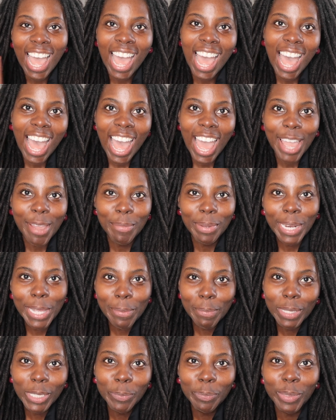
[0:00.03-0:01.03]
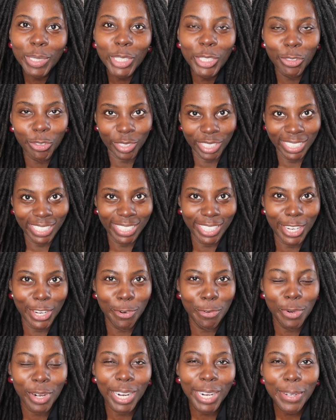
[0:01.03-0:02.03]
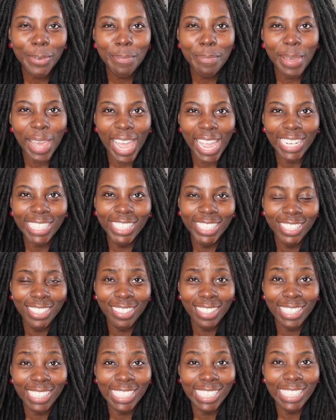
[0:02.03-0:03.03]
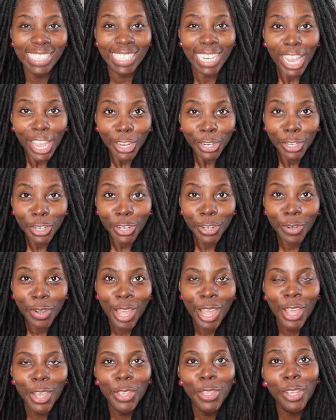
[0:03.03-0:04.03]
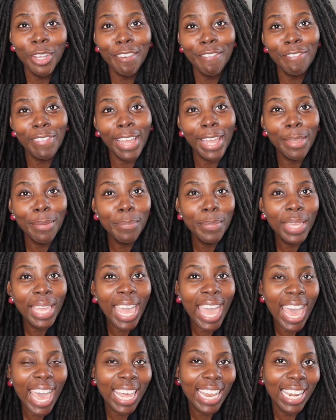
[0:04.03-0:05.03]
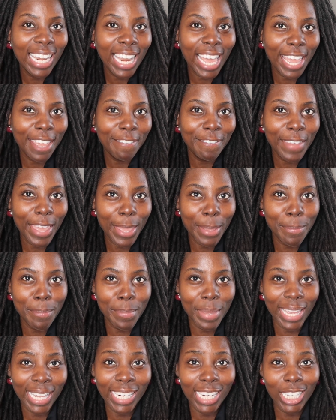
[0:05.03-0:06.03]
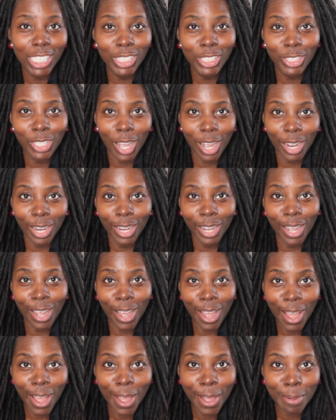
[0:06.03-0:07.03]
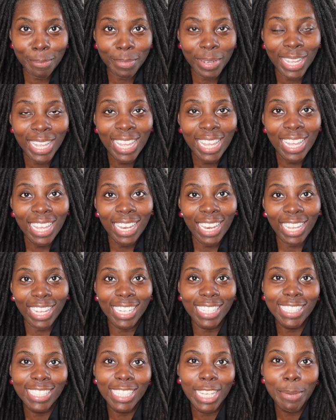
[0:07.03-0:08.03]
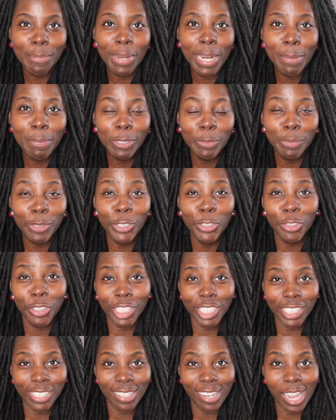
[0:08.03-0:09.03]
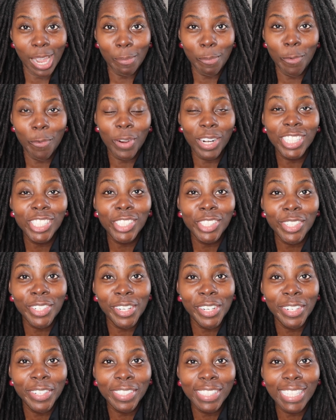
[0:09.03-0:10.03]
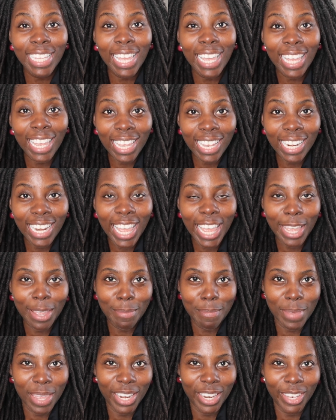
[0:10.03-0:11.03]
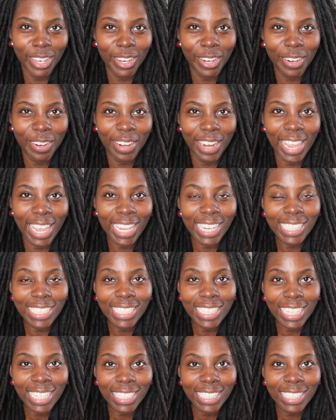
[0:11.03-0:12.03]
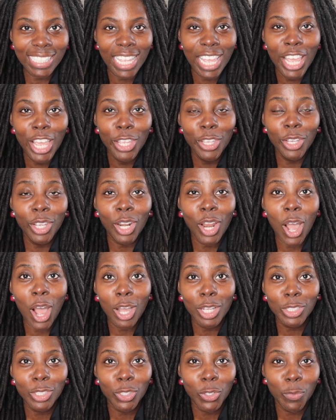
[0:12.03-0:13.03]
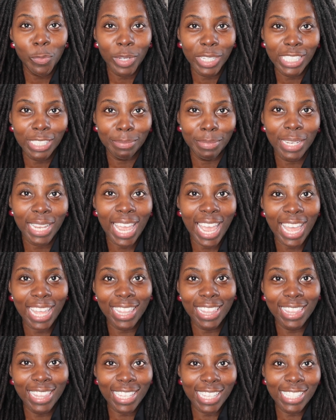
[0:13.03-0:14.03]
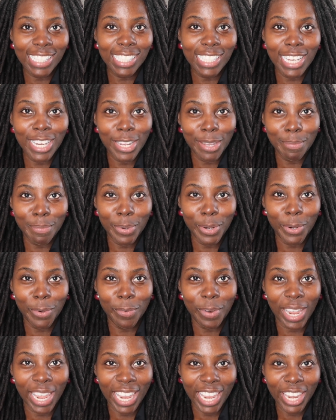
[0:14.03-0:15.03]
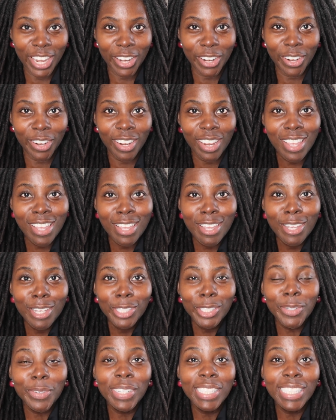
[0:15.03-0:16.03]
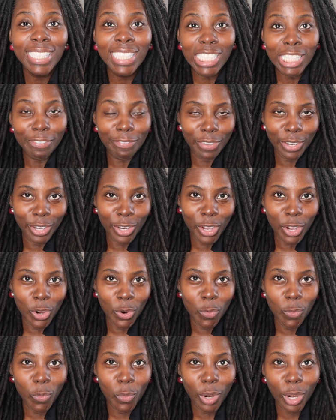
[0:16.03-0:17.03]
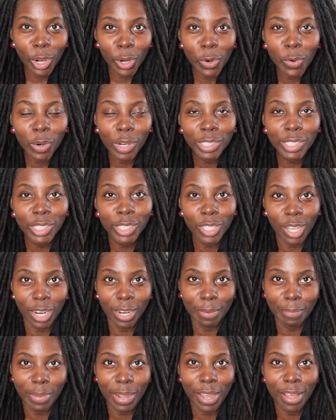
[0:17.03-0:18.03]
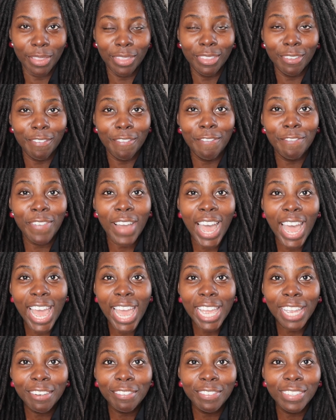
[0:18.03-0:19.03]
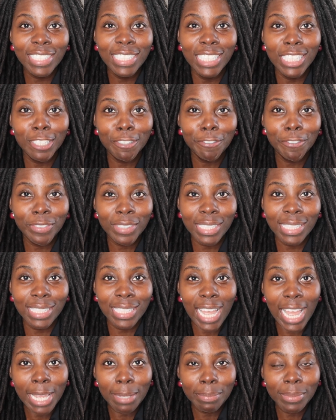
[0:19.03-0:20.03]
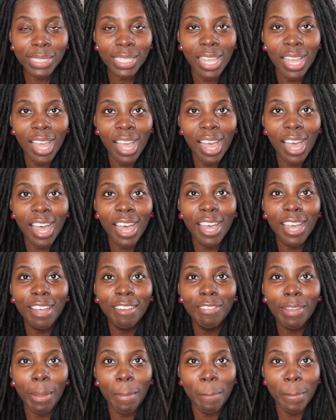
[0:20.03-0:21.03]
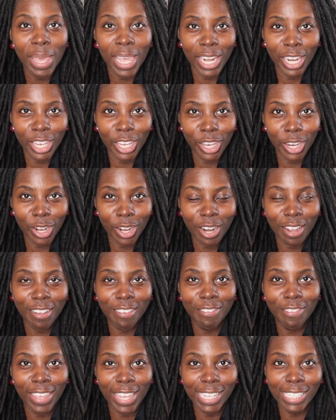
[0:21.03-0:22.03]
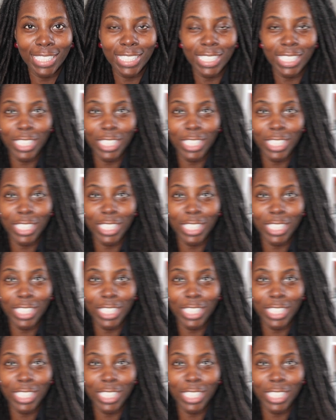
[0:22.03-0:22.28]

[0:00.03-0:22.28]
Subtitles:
Hi, my name is Patricia. Welcome back to the channel. You can find me at lifeandmed.com. Like I said, my name is Patricia. I'm a registered nurse and a Medicare agent. You can also reach me at this number right here. So in this video, we're going to talk about the 5 different types of Medicare Advantage